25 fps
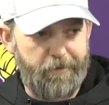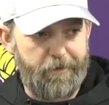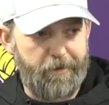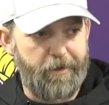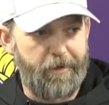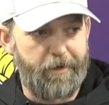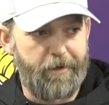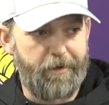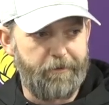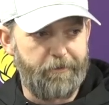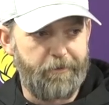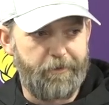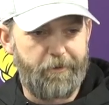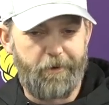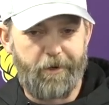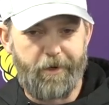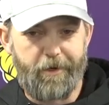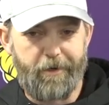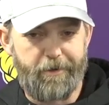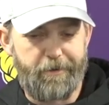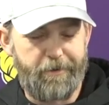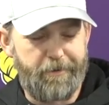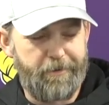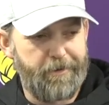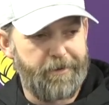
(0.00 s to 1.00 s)
I got to give
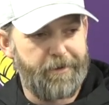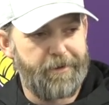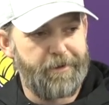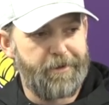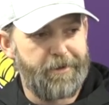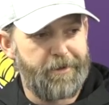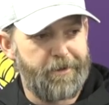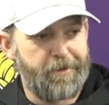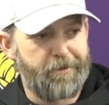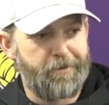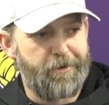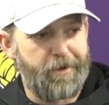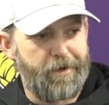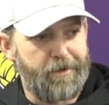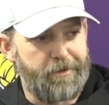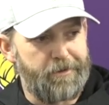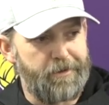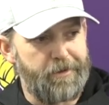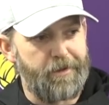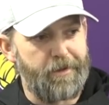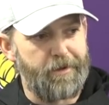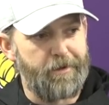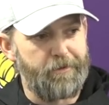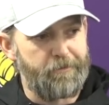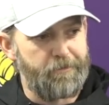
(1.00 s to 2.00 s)
credit
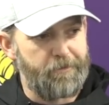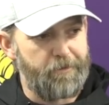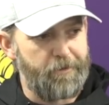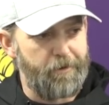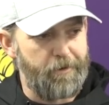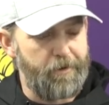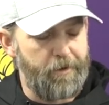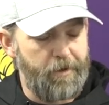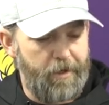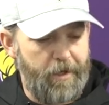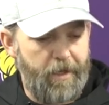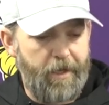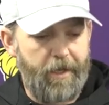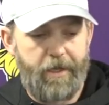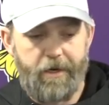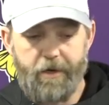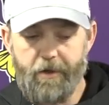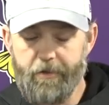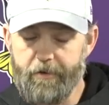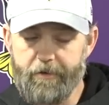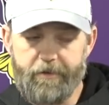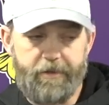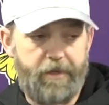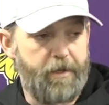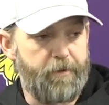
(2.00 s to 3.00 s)
to them for, and
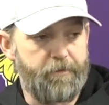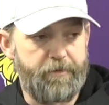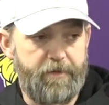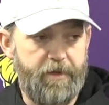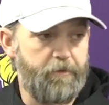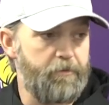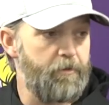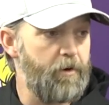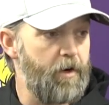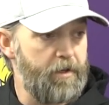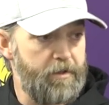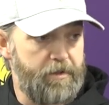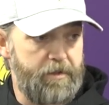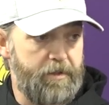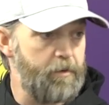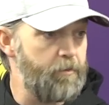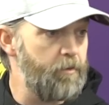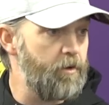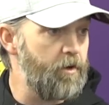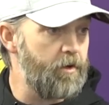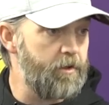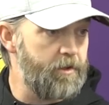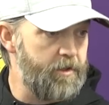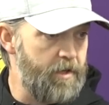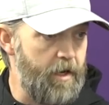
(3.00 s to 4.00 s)
other teams have run
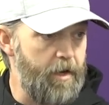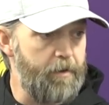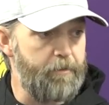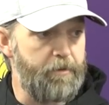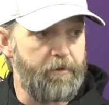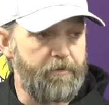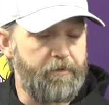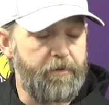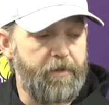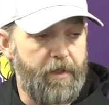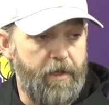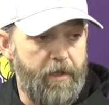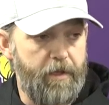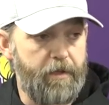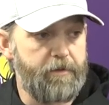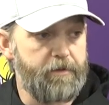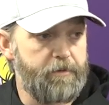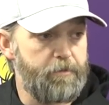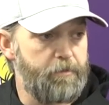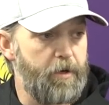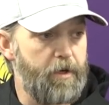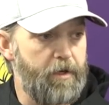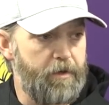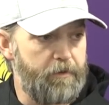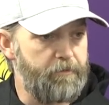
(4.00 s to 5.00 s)
similar type of
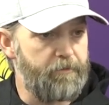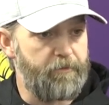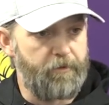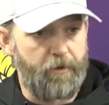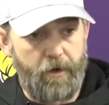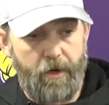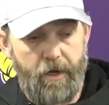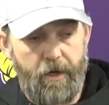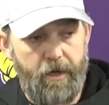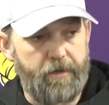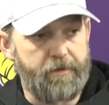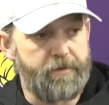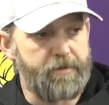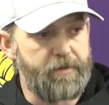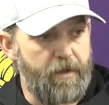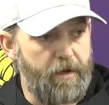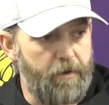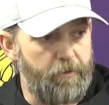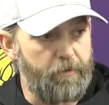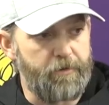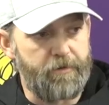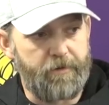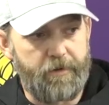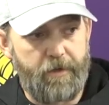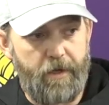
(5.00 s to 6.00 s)
things, but for us, that
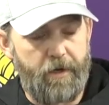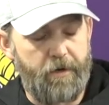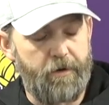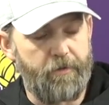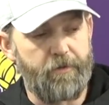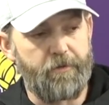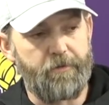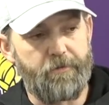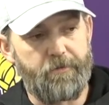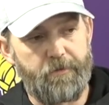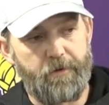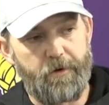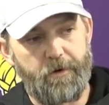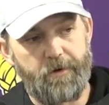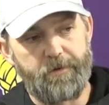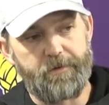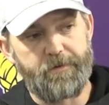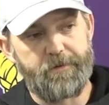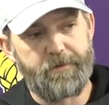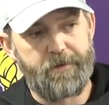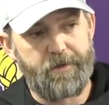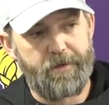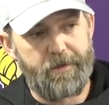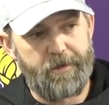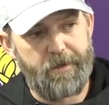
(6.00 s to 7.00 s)
was kind of the
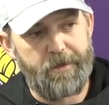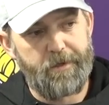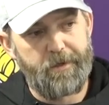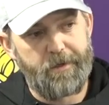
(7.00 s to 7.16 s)
first